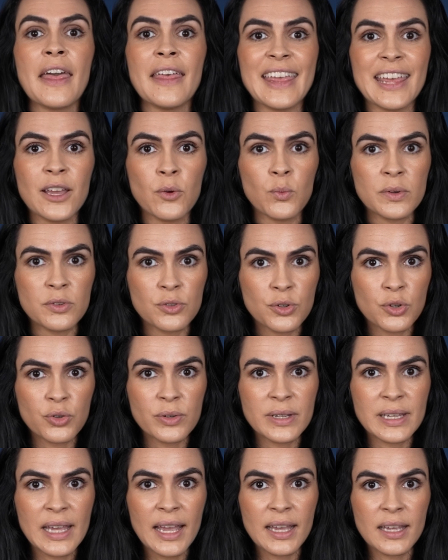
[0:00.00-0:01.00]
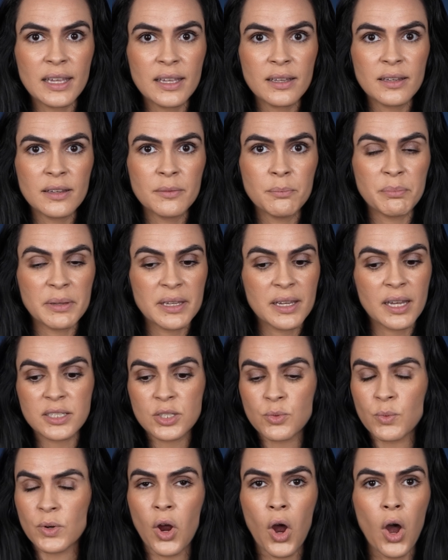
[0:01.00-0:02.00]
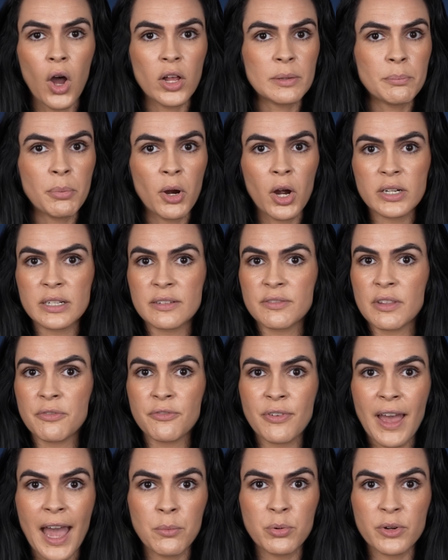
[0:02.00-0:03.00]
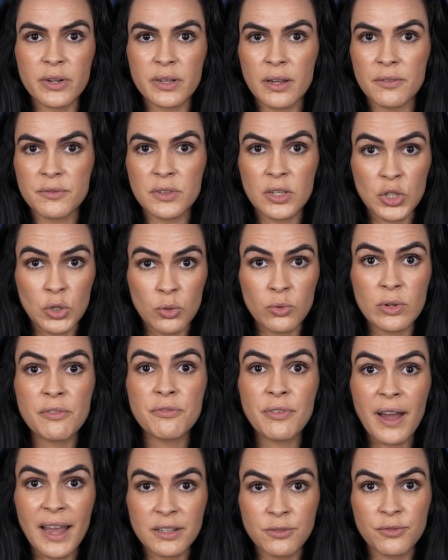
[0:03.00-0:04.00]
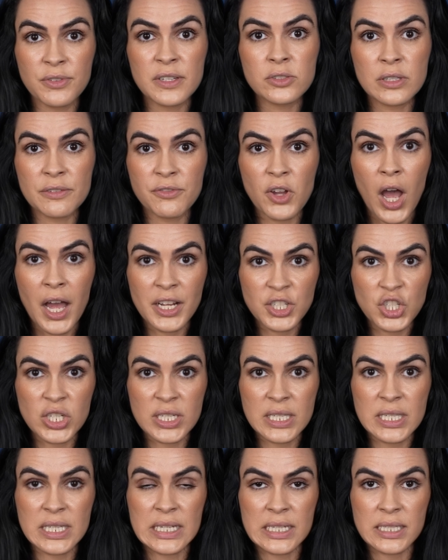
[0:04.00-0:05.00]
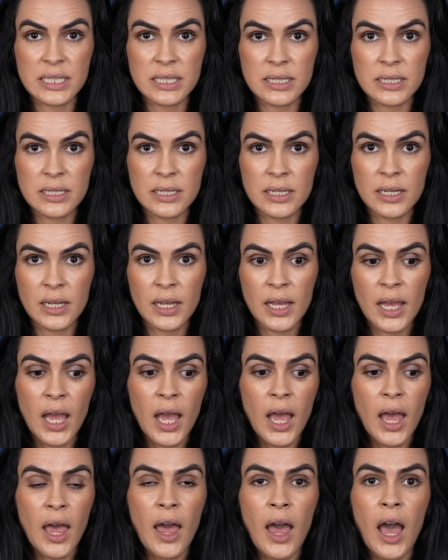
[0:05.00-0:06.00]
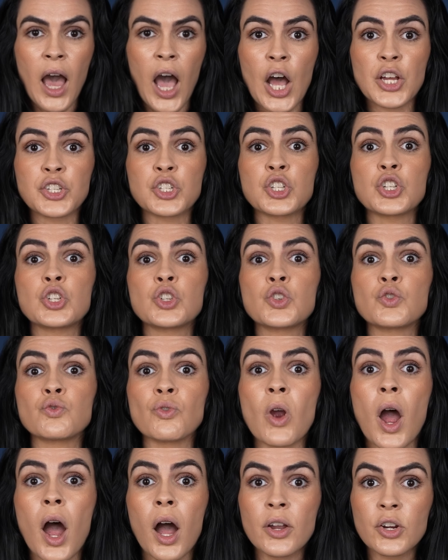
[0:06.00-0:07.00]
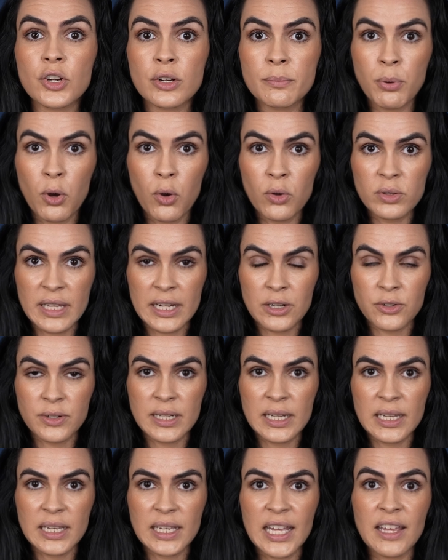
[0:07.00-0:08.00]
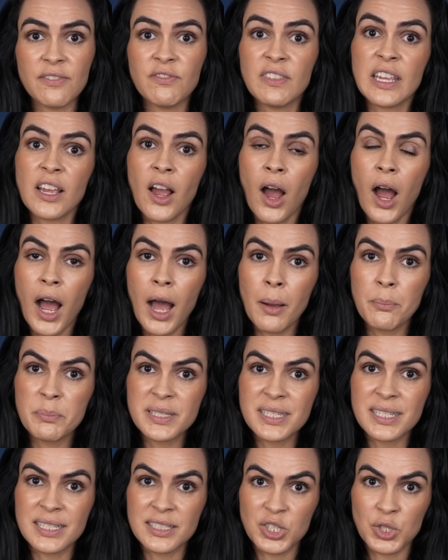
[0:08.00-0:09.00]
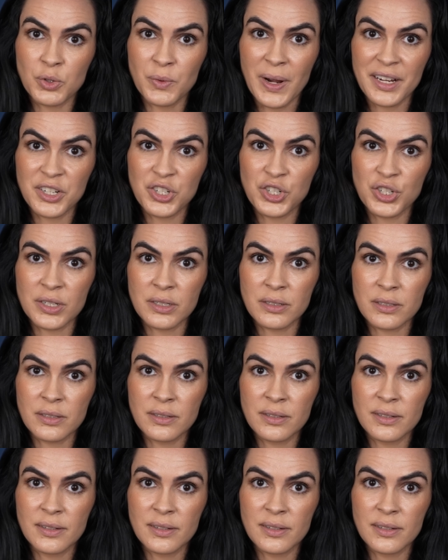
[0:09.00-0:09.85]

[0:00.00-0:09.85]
it will create, because we're all a part of the fabric of the unified field of consciousness, a stronger polarity in the opposite direction.